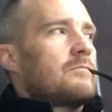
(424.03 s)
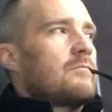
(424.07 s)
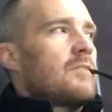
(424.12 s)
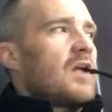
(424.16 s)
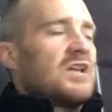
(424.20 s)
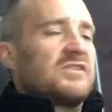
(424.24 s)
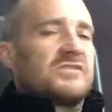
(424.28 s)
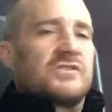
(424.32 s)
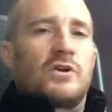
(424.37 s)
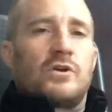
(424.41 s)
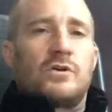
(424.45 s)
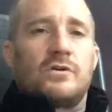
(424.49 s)

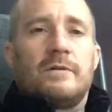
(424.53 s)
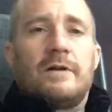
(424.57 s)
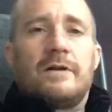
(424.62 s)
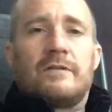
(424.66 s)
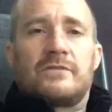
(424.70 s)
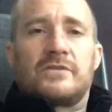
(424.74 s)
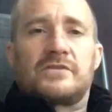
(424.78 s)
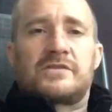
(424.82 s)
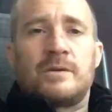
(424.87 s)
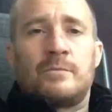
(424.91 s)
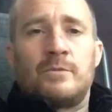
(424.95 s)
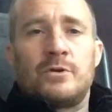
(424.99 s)
So for
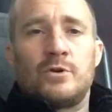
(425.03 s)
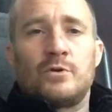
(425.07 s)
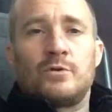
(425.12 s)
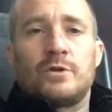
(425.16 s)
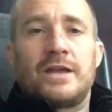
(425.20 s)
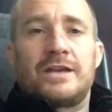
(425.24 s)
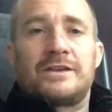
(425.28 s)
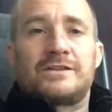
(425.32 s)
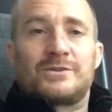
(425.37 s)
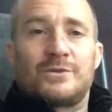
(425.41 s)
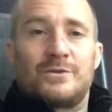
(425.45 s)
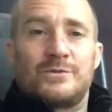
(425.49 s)
someone who
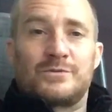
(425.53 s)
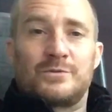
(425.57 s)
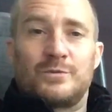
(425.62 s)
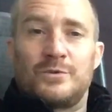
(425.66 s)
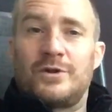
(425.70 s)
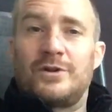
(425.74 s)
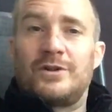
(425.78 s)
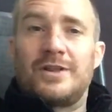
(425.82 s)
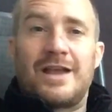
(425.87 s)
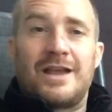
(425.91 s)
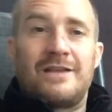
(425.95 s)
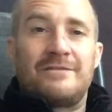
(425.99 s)
likes those
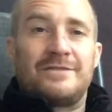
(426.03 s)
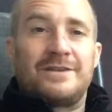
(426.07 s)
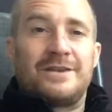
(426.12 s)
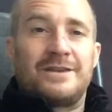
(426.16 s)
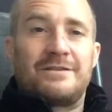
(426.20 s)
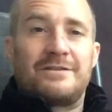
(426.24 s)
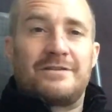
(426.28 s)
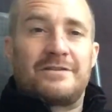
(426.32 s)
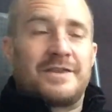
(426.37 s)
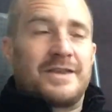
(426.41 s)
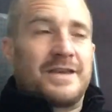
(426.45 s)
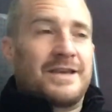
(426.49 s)
real heavy,
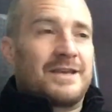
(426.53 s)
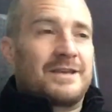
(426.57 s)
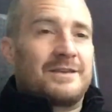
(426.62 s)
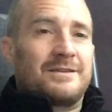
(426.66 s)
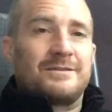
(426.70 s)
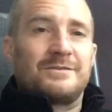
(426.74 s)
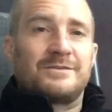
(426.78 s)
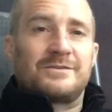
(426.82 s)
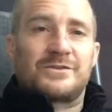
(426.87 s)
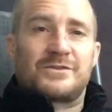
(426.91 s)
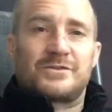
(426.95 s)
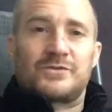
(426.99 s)
thick,
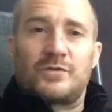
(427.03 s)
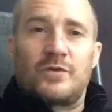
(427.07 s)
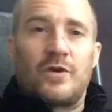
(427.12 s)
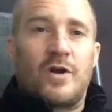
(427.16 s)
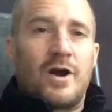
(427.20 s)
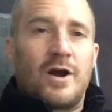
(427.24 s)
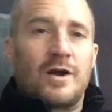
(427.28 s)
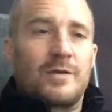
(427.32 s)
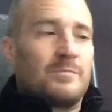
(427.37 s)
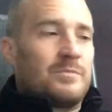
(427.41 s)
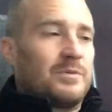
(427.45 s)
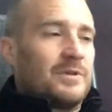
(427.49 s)

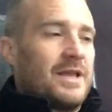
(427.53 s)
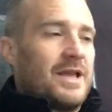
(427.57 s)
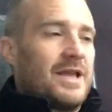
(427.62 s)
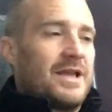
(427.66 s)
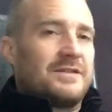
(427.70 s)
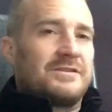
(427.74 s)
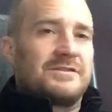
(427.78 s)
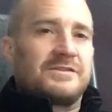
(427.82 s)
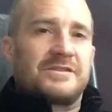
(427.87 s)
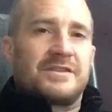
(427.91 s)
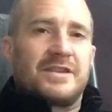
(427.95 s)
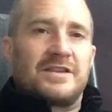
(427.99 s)
strong
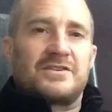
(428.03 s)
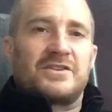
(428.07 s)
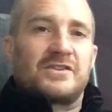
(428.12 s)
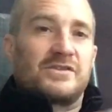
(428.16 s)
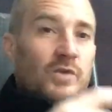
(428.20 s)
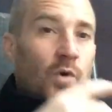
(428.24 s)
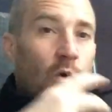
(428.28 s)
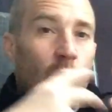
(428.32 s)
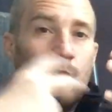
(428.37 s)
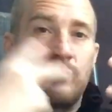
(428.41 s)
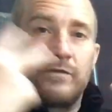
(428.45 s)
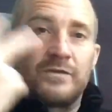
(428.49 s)
blends that just
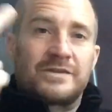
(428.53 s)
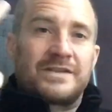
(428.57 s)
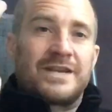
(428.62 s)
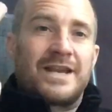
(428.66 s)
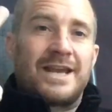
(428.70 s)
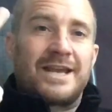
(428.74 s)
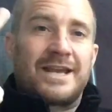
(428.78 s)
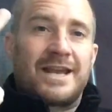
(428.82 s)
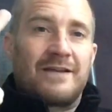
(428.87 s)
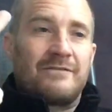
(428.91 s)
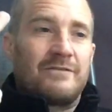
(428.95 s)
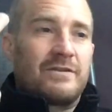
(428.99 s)

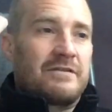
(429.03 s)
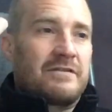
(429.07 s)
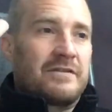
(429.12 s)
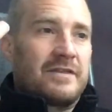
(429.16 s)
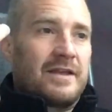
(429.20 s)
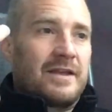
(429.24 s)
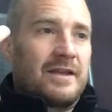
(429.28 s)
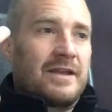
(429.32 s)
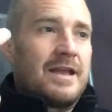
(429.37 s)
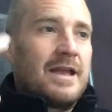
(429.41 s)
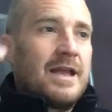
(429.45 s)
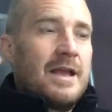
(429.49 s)
overtake
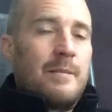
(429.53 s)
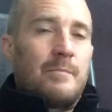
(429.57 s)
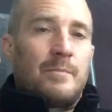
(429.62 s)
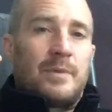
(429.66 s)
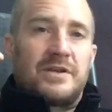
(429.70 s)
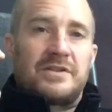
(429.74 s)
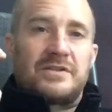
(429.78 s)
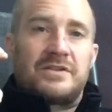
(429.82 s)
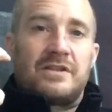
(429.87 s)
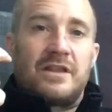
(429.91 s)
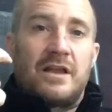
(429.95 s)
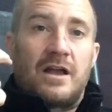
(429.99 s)
everything, but
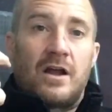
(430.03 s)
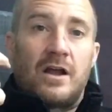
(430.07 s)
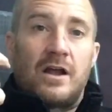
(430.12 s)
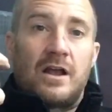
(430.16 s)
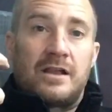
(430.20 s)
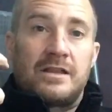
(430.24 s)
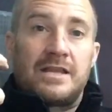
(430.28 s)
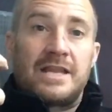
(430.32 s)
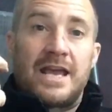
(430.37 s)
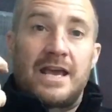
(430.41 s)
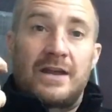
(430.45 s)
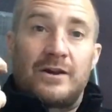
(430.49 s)
uh,
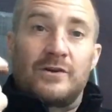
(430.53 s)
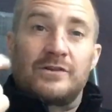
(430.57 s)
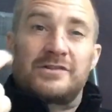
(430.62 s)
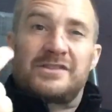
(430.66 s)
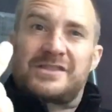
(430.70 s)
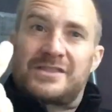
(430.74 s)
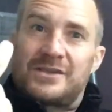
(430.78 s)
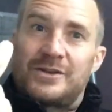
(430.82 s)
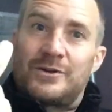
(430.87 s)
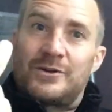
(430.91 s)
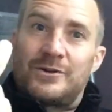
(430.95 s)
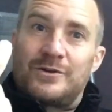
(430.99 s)
yet are
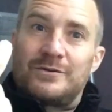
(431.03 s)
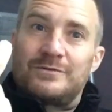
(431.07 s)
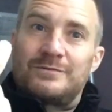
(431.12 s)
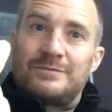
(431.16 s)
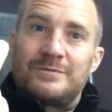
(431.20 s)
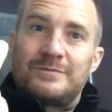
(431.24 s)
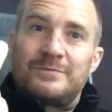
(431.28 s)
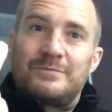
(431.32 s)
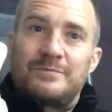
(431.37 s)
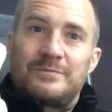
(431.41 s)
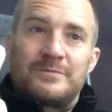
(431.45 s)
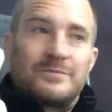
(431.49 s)
still,
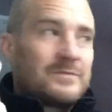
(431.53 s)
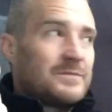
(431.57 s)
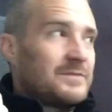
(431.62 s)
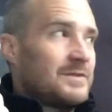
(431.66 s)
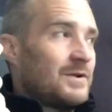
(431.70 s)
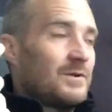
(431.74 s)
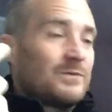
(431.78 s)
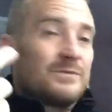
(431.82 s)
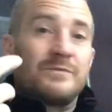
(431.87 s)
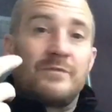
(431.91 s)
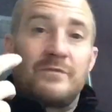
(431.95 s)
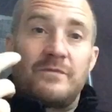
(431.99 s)
you
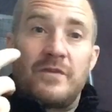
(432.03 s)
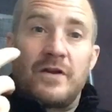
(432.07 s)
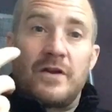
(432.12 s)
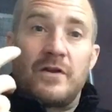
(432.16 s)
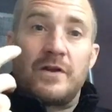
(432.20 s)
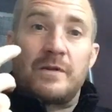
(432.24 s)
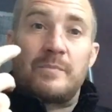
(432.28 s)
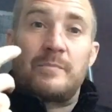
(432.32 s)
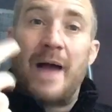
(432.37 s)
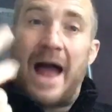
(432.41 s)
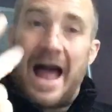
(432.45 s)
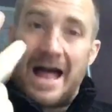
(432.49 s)
know, very
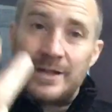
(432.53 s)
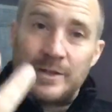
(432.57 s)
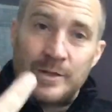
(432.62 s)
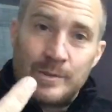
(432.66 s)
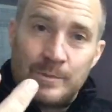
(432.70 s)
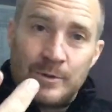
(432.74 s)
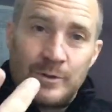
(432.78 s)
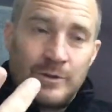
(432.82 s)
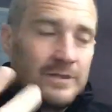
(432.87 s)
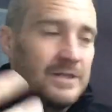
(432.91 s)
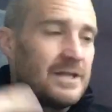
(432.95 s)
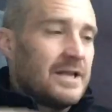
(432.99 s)

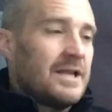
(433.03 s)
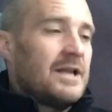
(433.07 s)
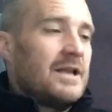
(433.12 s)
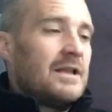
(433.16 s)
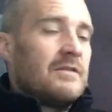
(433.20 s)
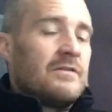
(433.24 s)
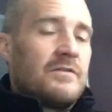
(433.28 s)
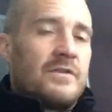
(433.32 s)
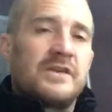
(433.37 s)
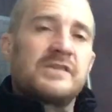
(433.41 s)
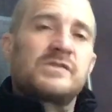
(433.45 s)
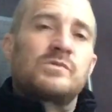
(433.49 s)
palatable,
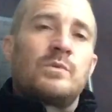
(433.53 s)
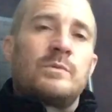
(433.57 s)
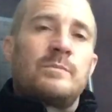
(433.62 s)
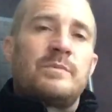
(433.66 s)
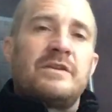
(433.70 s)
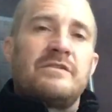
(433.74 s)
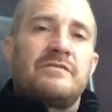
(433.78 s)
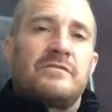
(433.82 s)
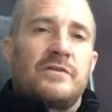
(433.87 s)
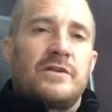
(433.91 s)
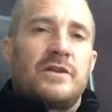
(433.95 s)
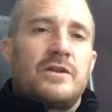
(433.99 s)
this would be
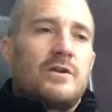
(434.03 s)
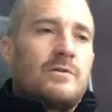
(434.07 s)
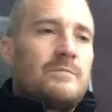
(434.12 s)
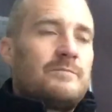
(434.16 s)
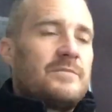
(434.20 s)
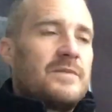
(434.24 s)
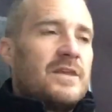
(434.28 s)
for you.